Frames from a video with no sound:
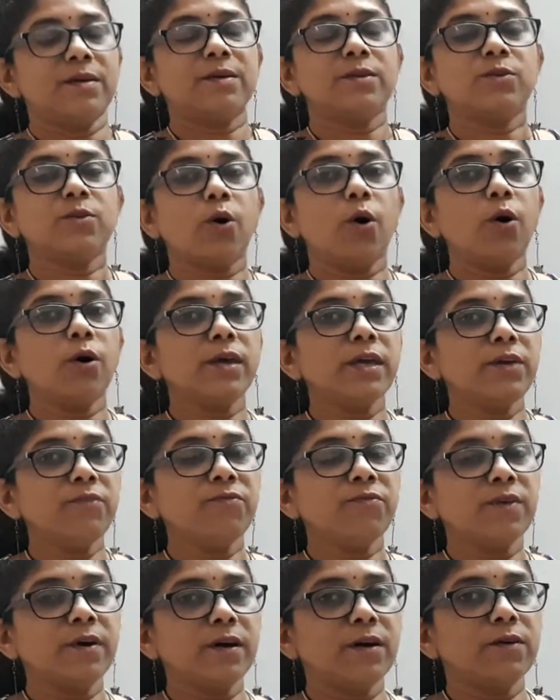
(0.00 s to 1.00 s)
The
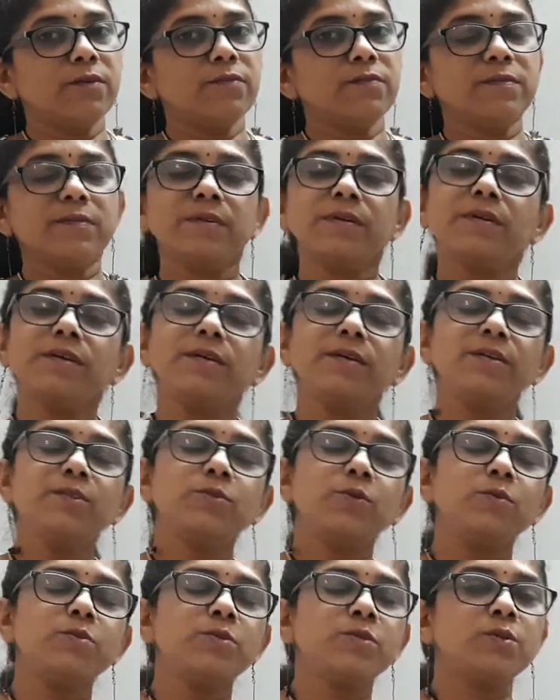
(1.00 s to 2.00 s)
ogive curve is
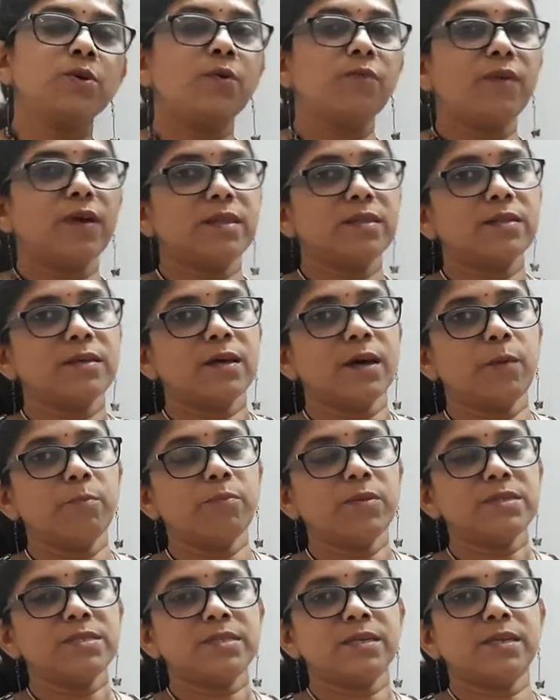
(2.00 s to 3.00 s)
also one
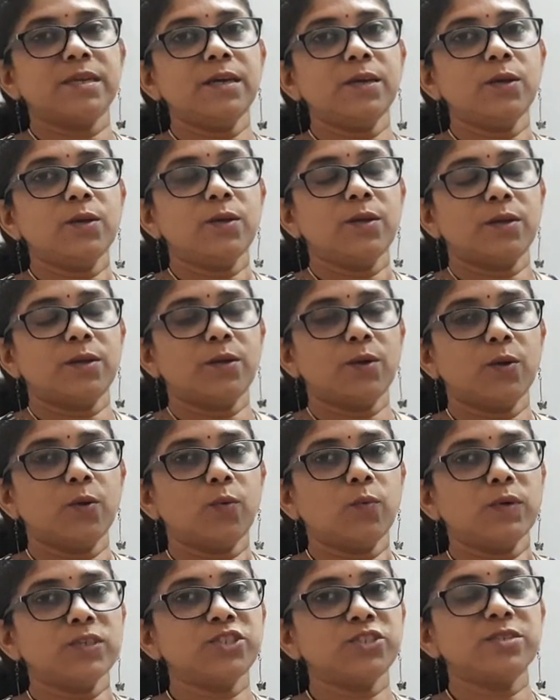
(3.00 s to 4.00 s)
compulsory
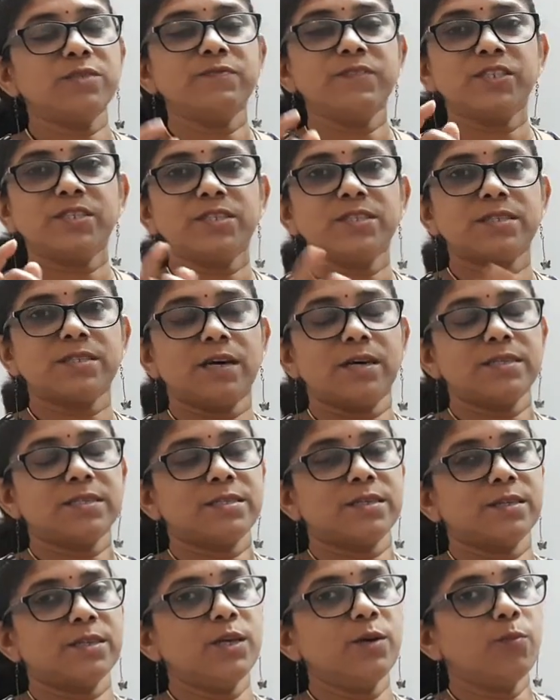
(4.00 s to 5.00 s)
question which is
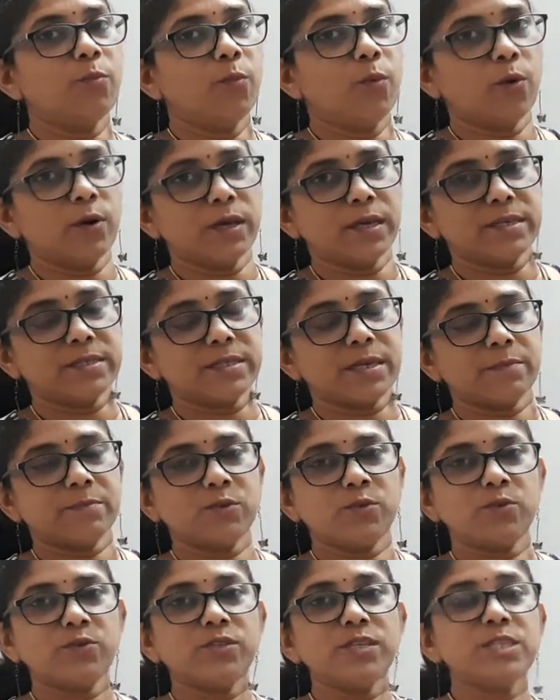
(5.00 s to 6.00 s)
asked in the board exam.
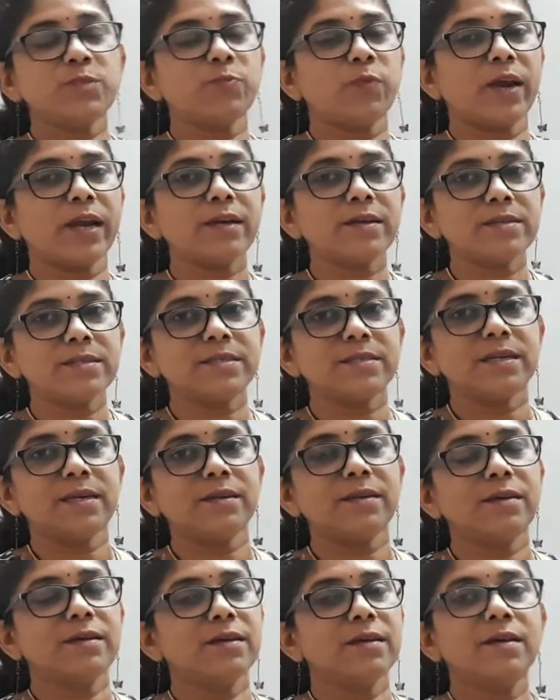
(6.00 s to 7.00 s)
So just practice
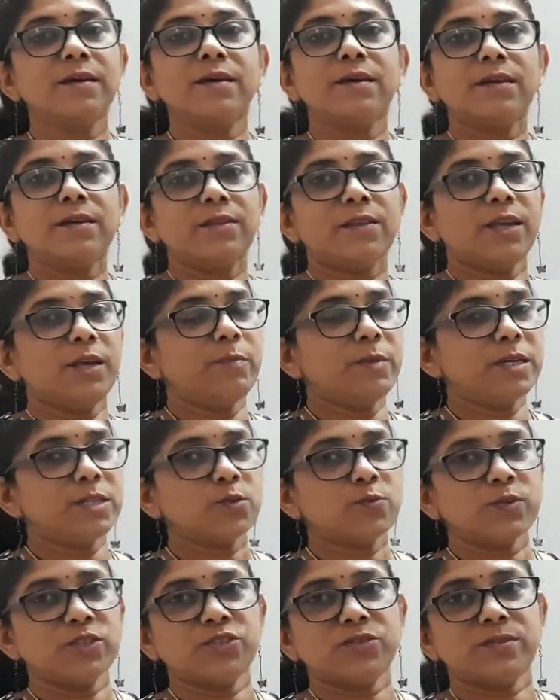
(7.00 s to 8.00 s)
that. 3
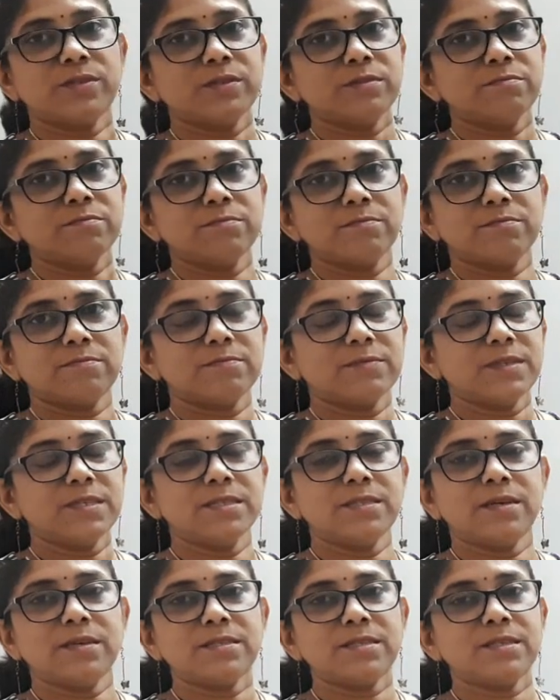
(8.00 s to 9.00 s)
marks question
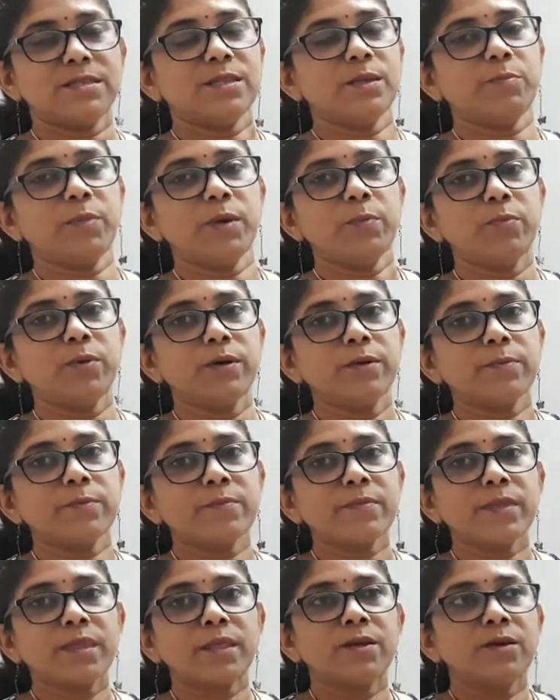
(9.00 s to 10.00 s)
is asked in the paper.
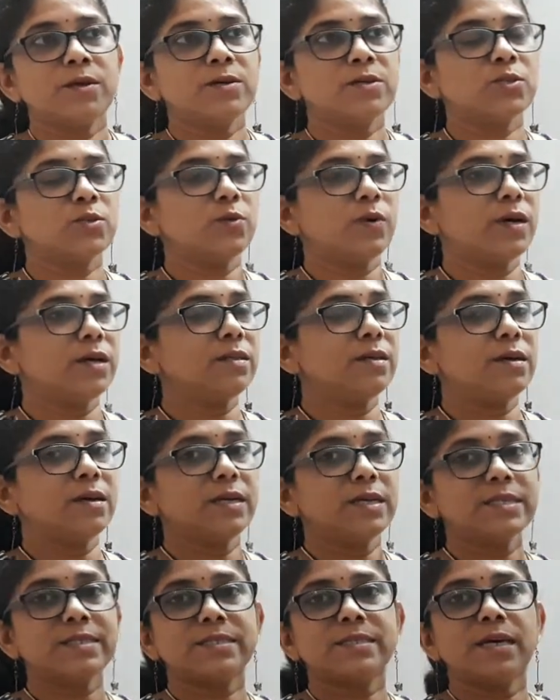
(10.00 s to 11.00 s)
So either
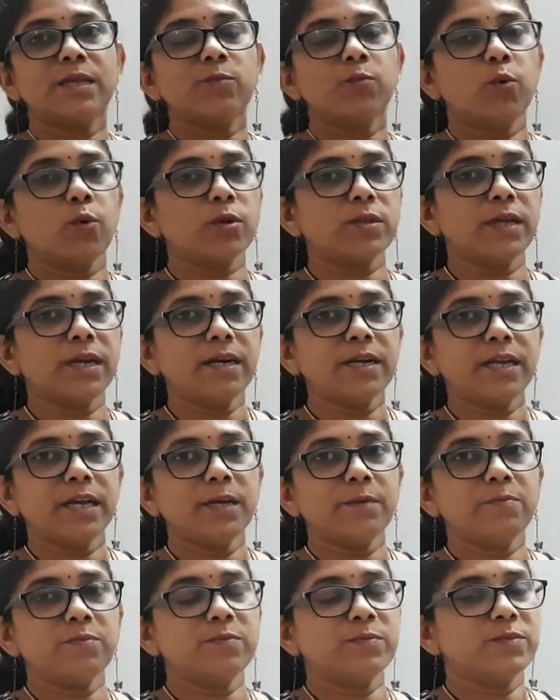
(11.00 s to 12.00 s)
less than, more than
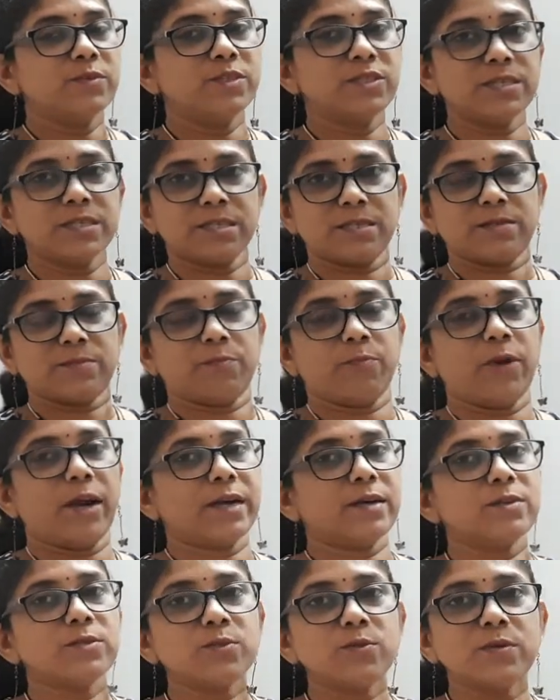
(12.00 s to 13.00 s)
type. Just
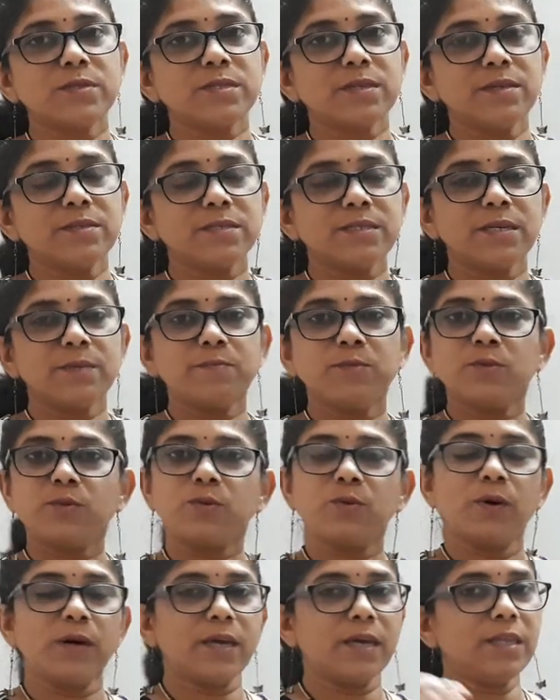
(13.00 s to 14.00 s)
practice those concepts.
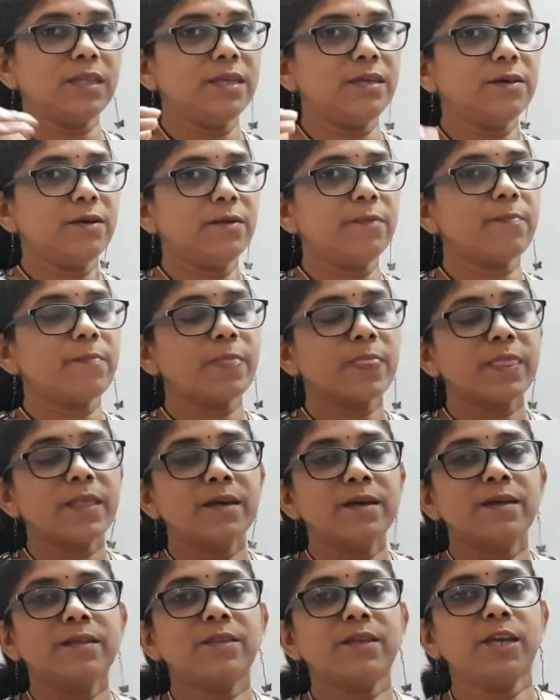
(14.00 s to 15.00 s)
So again here
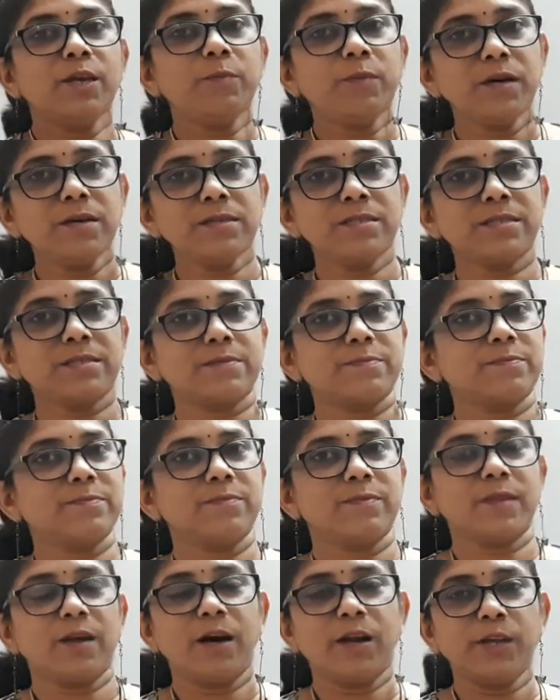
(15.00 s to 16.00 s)
3 marks
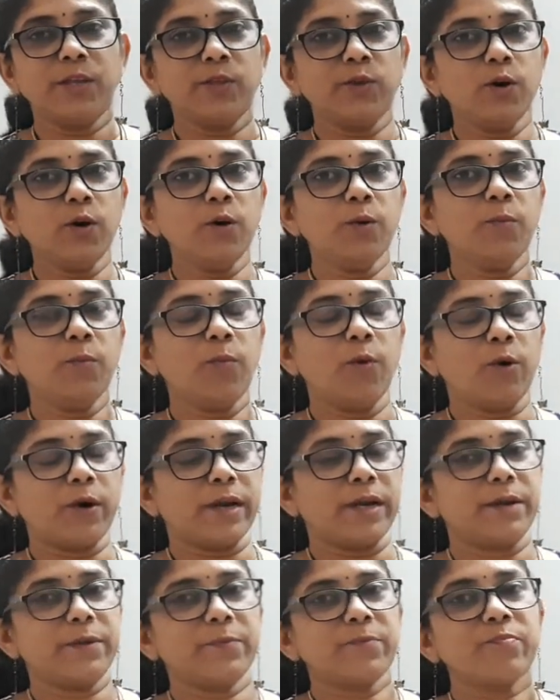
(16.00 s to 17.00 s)
are in your
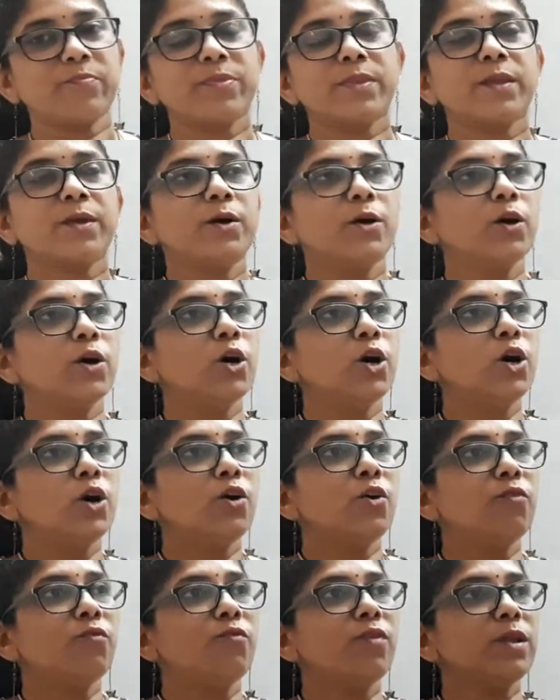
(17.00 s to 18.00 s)
pocket.
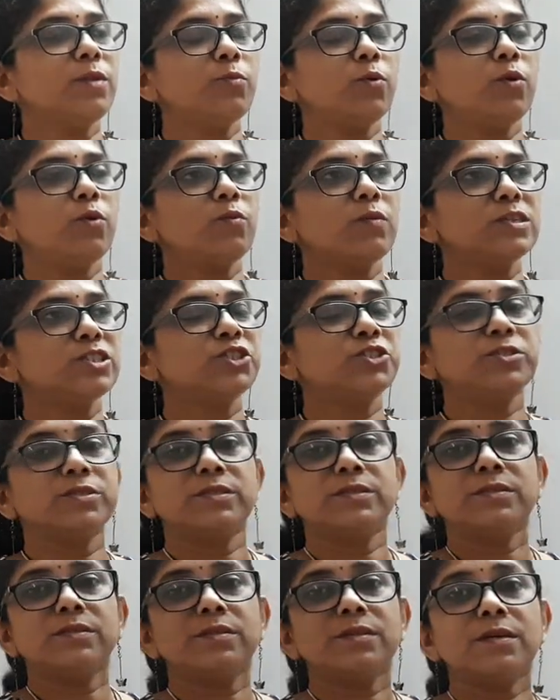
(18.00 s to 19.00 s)
One more
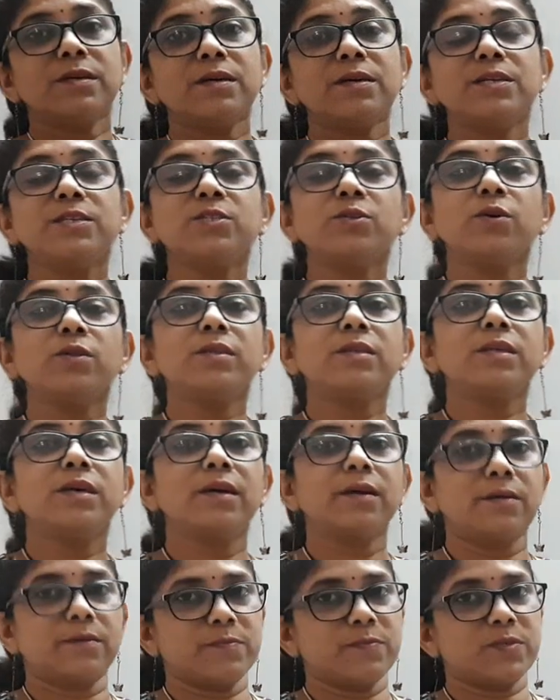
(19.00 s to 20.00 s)
question is on
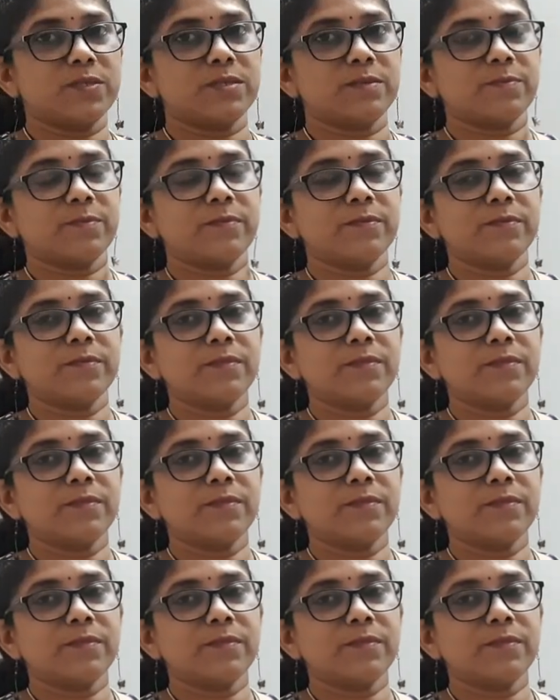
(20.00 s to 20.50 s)
theorems.